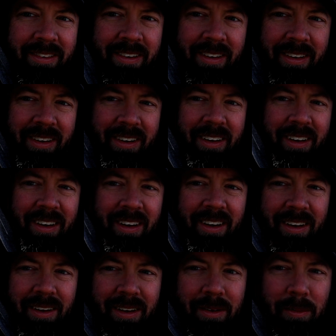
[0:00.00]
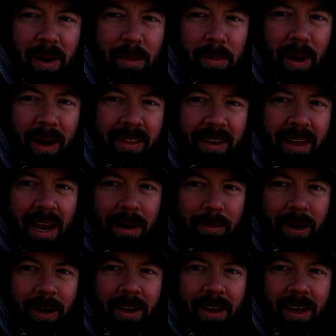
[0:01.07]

is. Way to break the camera.